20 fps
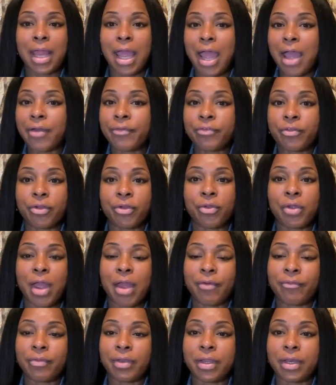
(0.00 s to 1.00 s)
after you
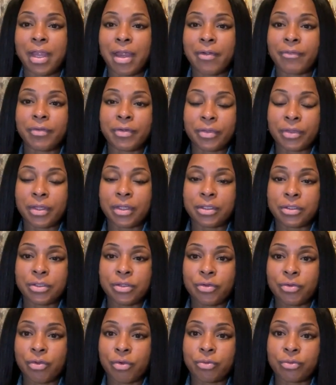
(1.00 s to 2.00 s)
have done everything
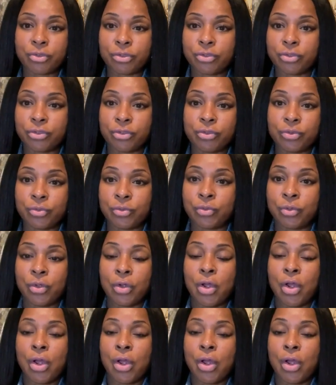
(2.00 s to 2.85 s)
you know to do,